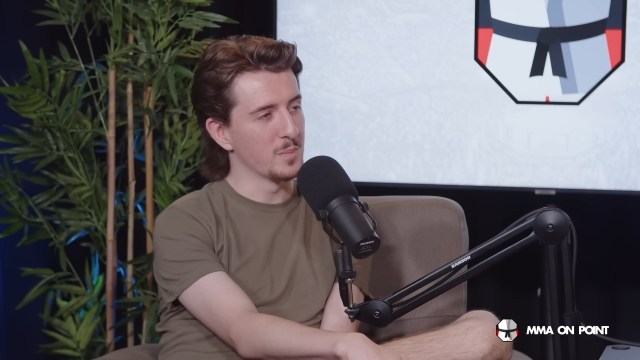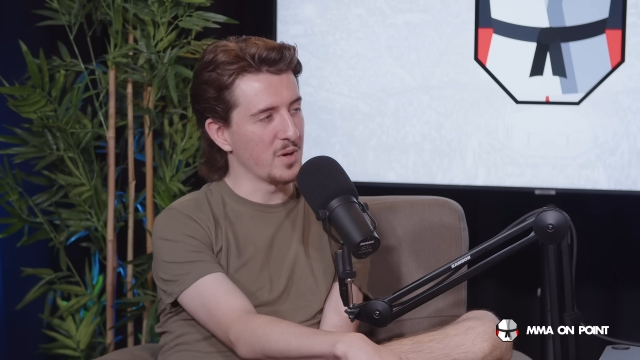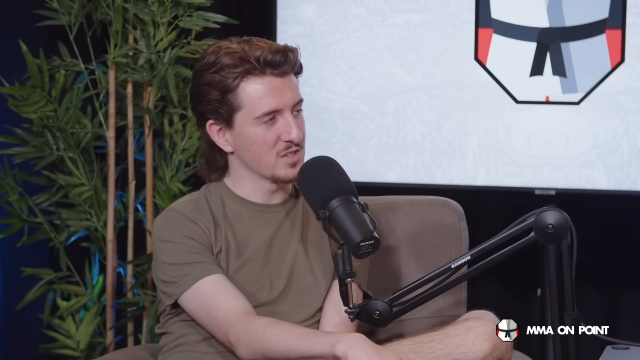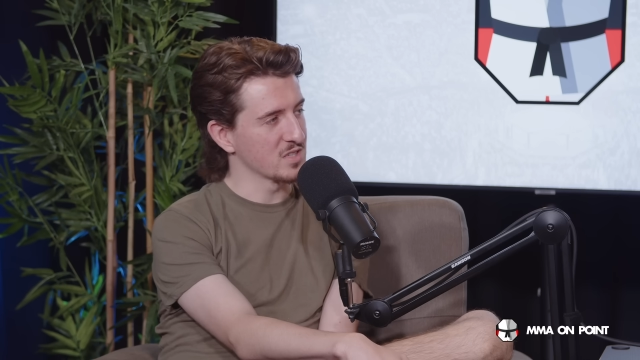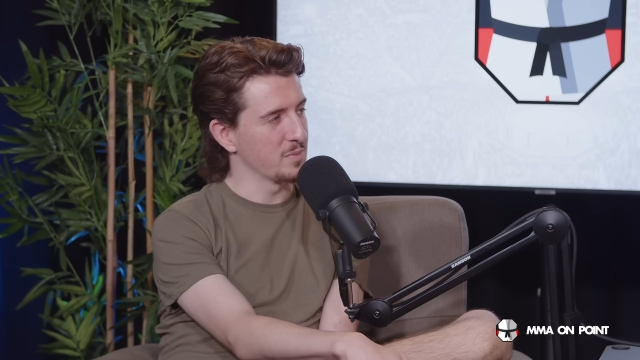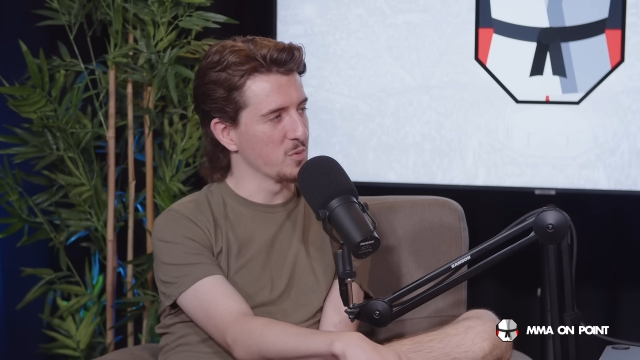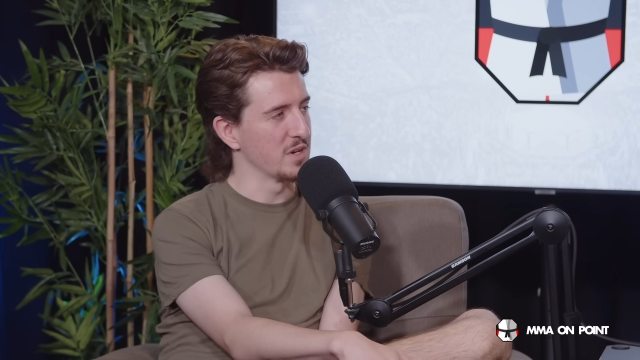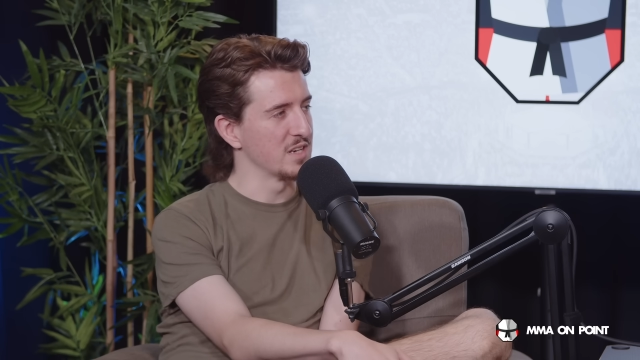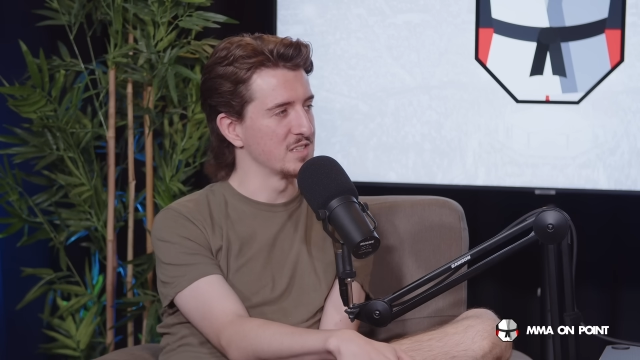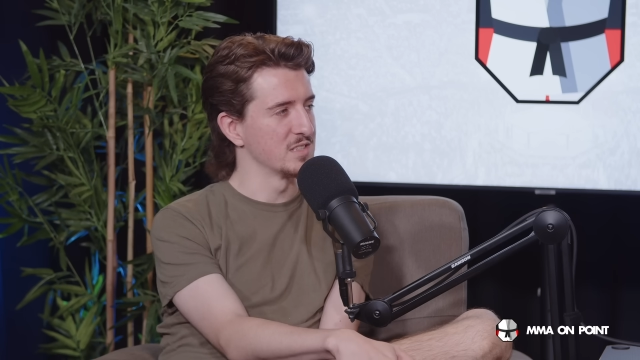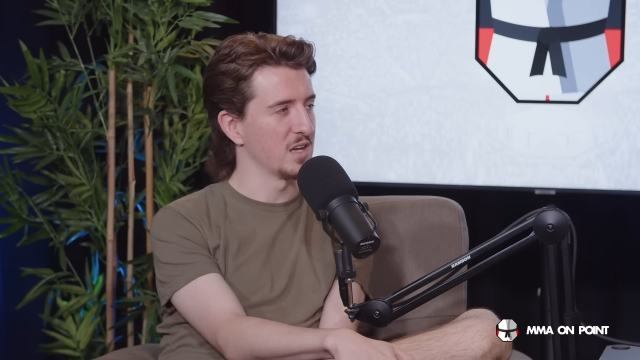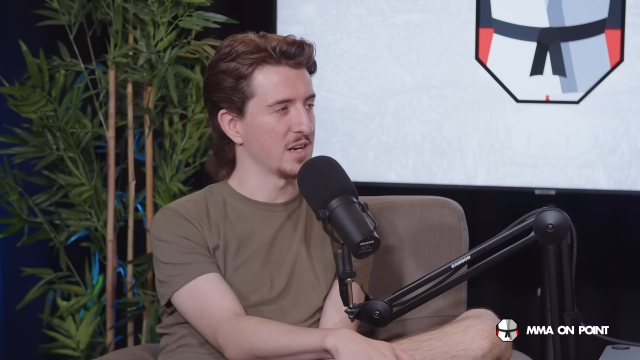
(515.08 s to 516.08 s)
the past couple of
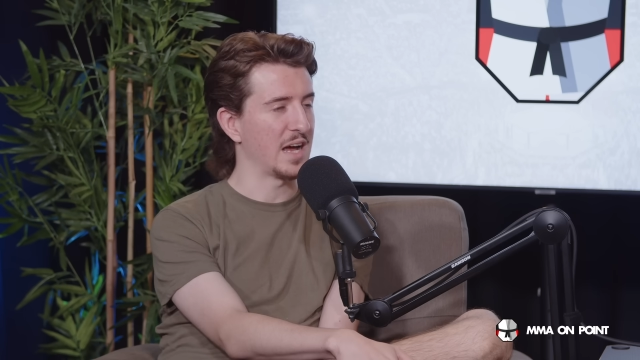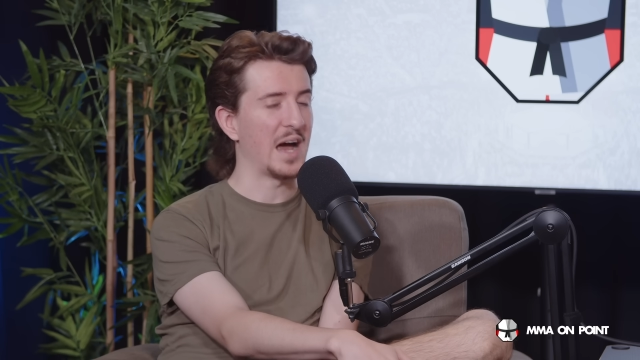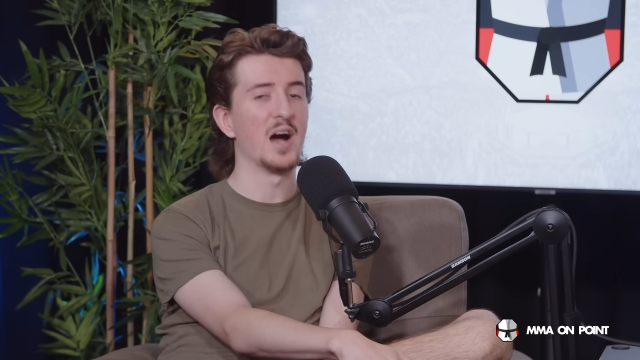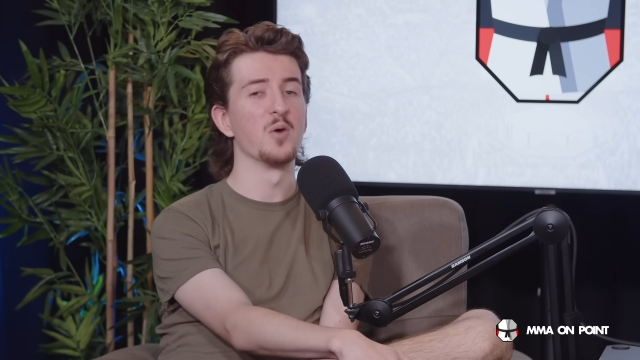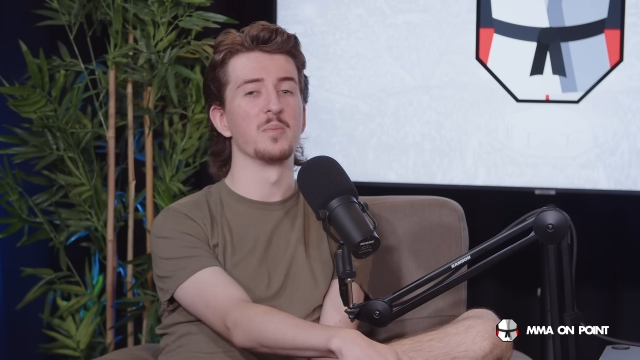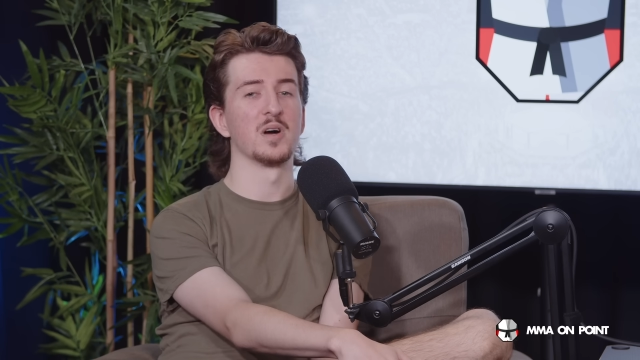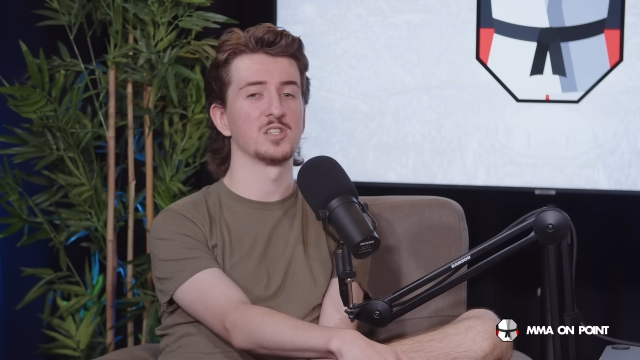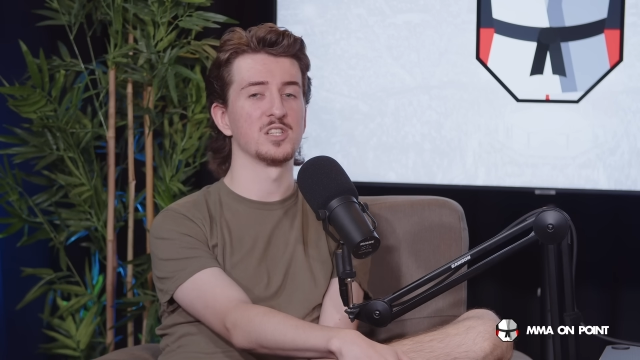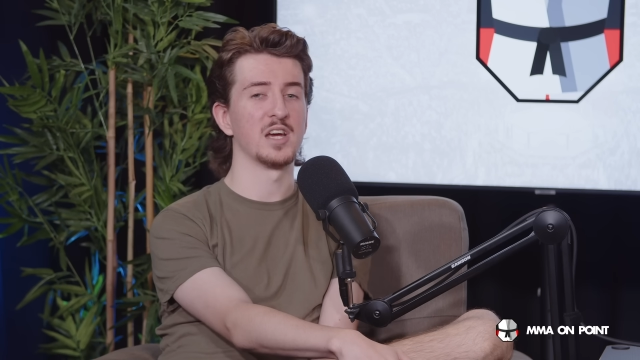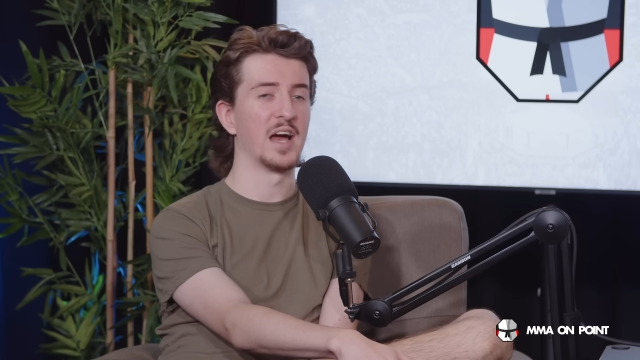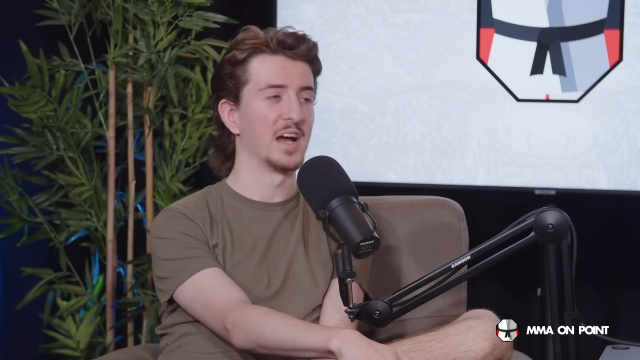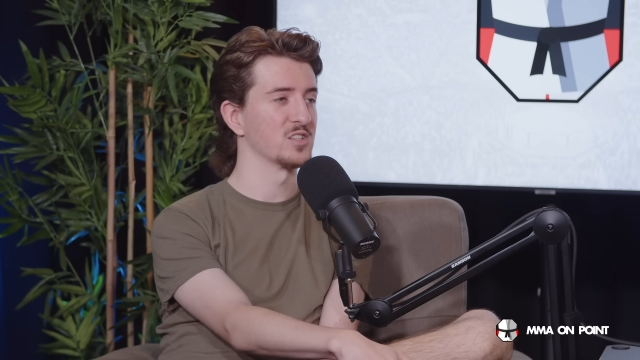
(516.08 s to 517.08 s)
weeks is like how much
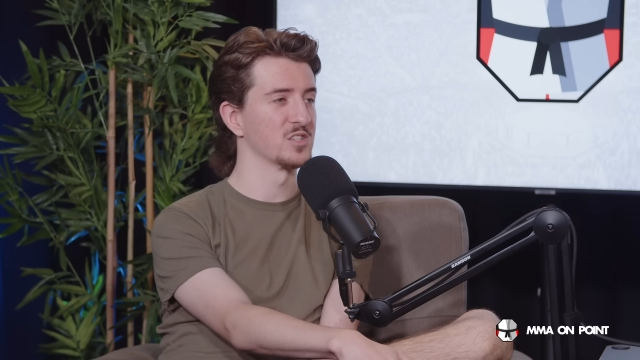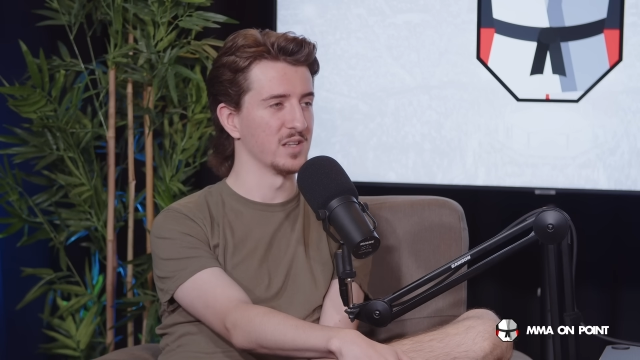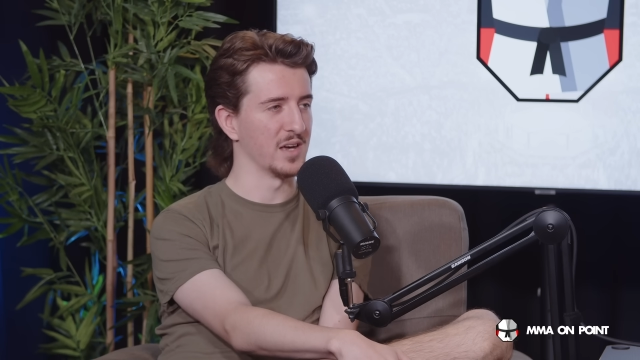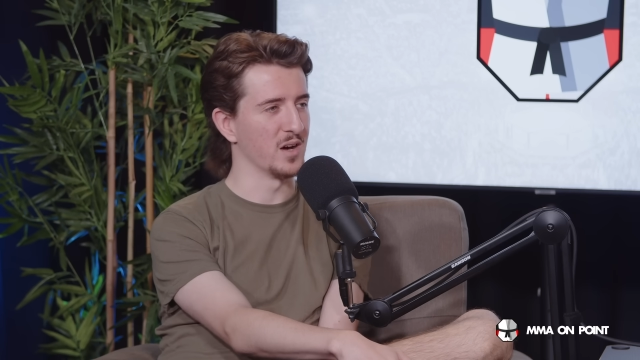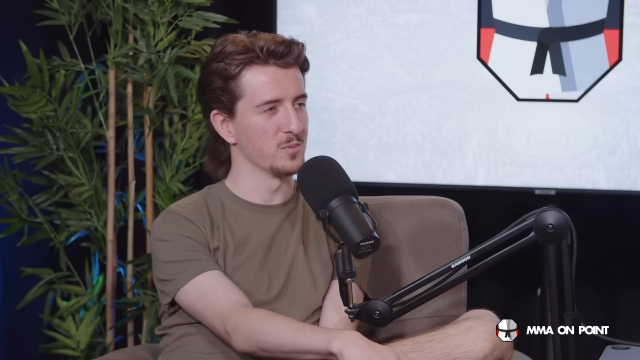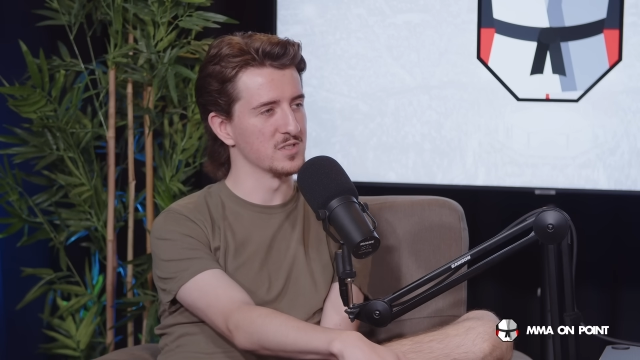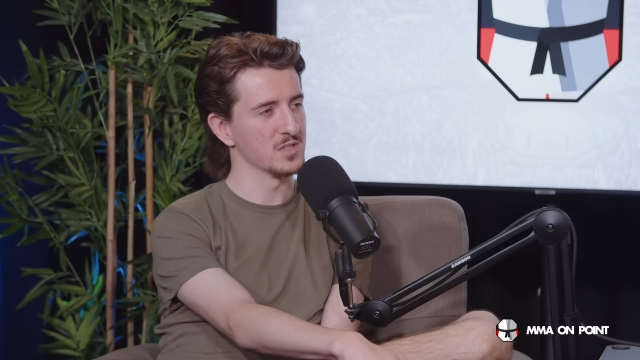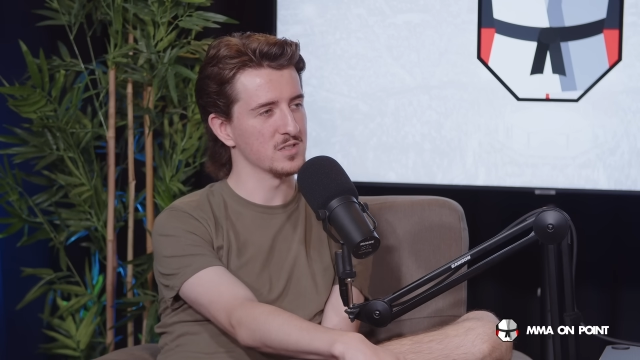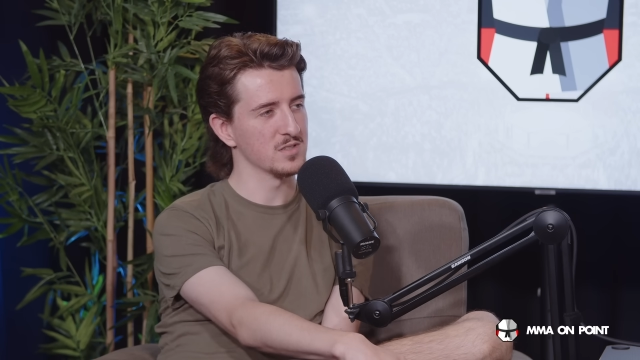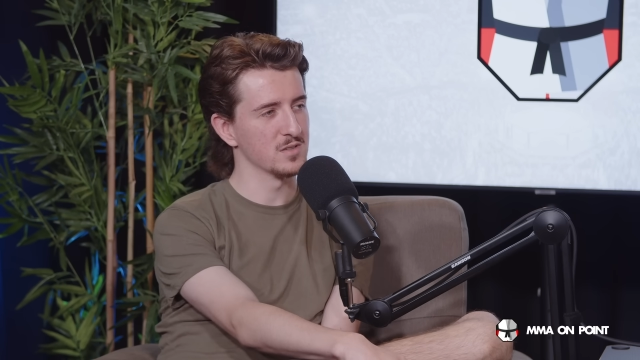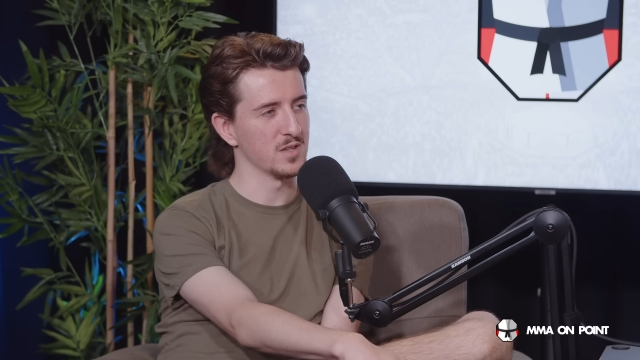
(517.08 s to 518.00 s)
it actually helps us.